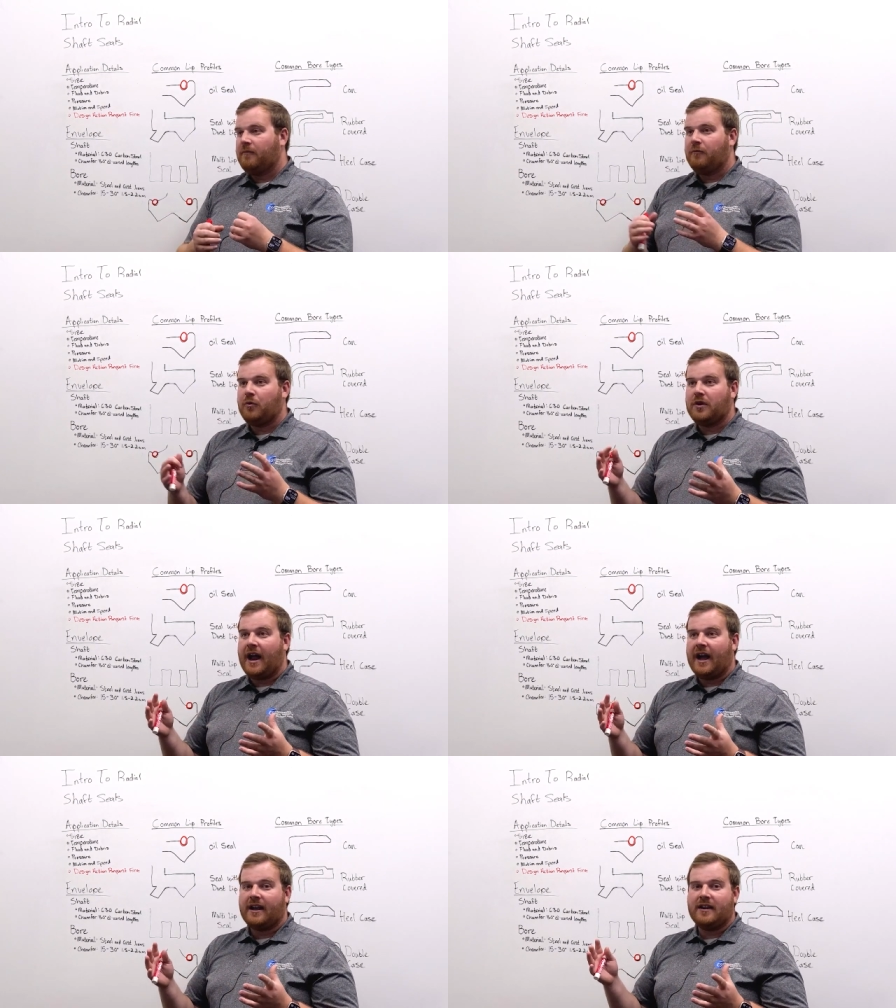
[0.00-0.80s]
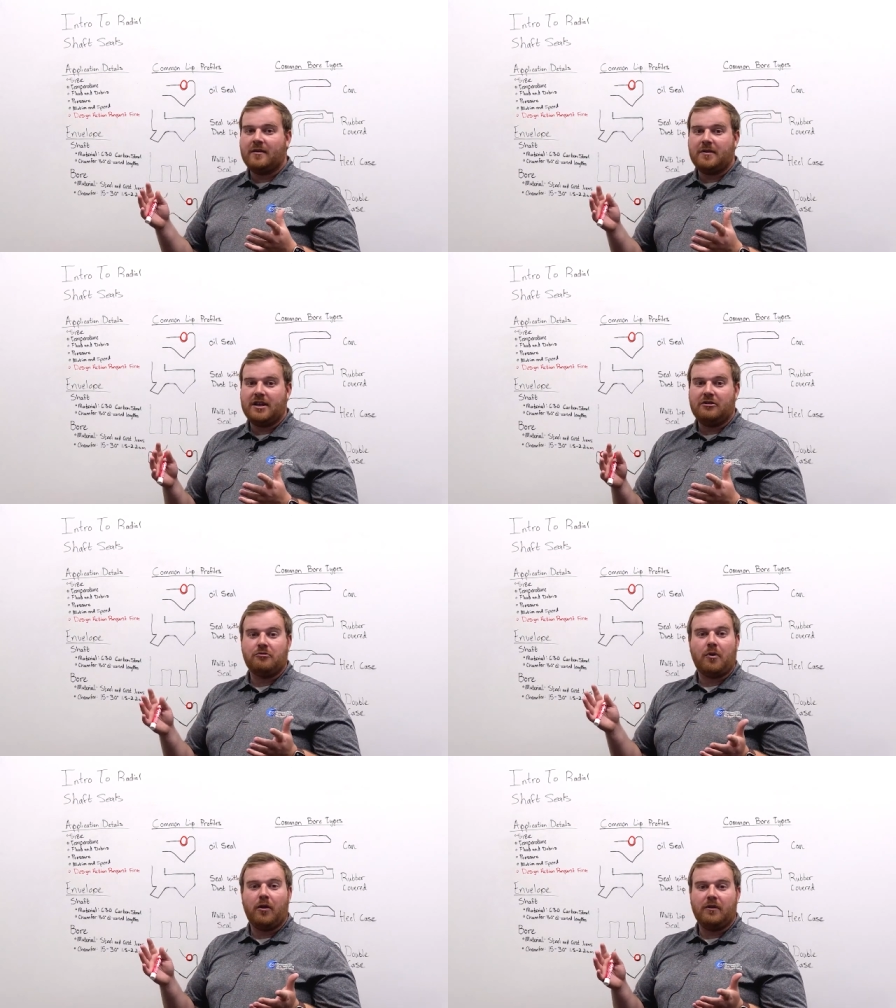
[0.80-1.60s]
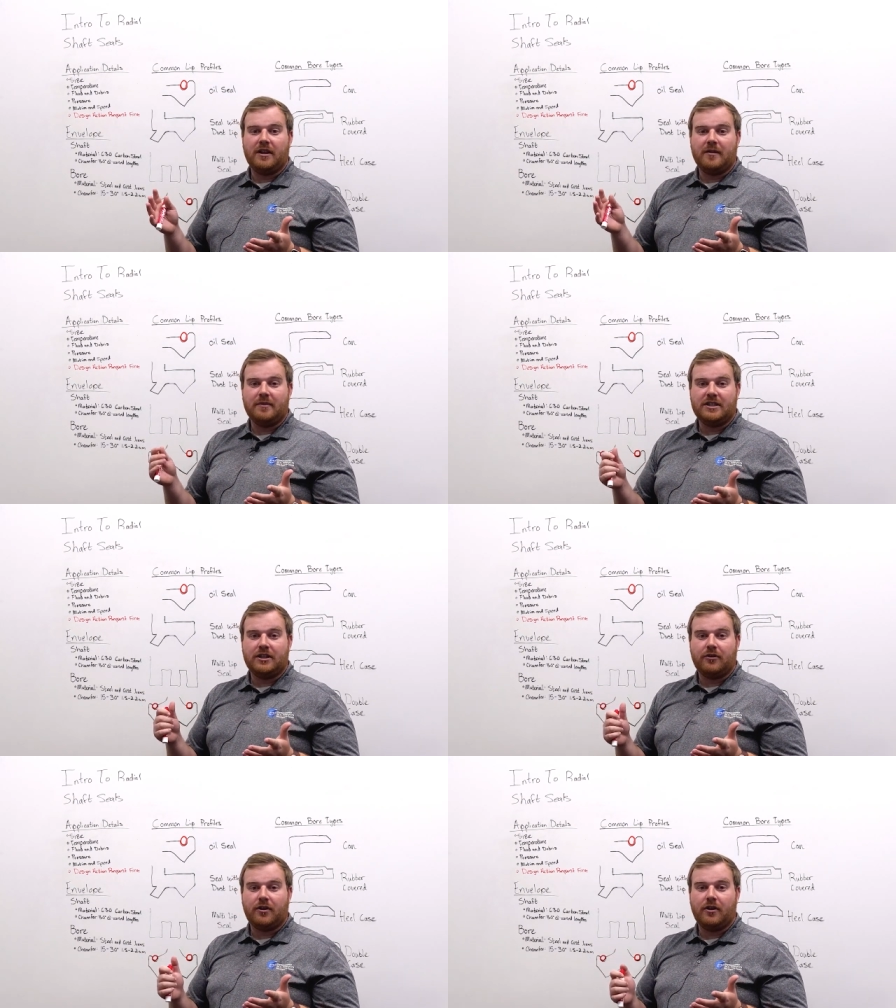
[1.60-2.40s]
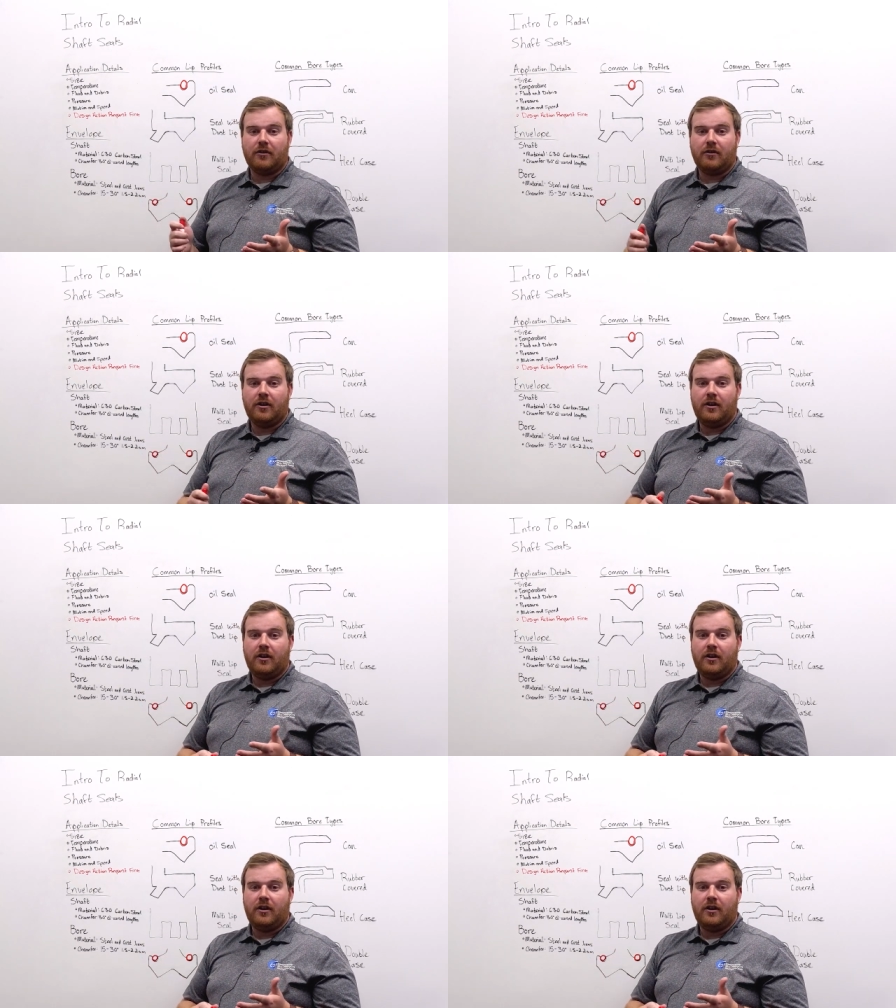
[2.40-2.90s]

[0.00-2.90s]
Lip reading: we're not going to be growing the material.